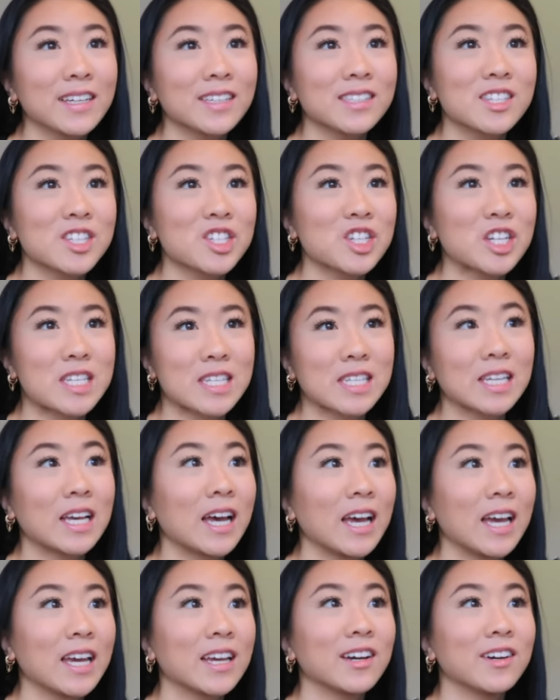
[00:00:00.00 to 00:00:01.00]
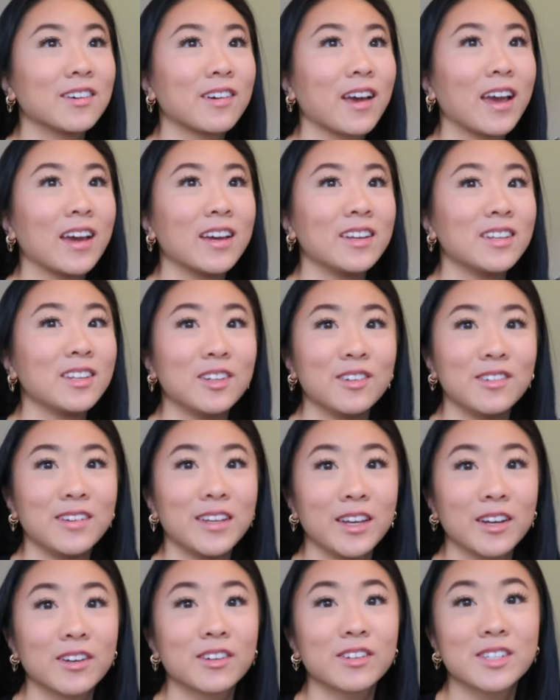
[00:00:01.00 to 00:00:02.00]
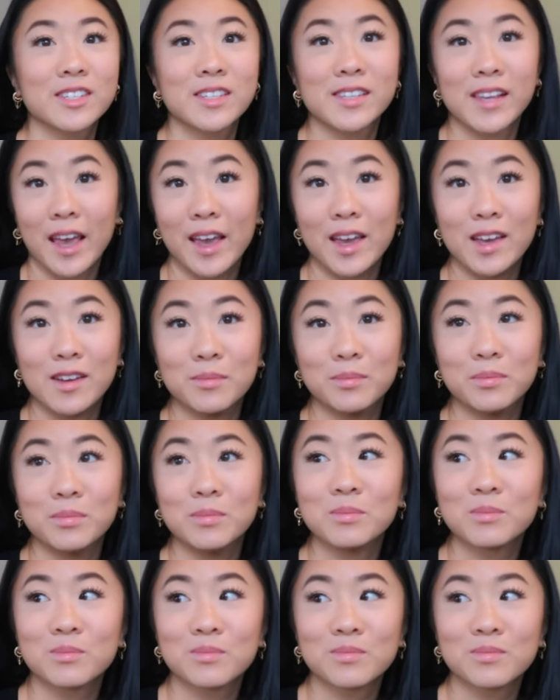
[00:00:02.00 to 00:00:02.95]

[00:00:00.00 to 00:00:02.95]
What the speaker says: It's just like, okay, new year, same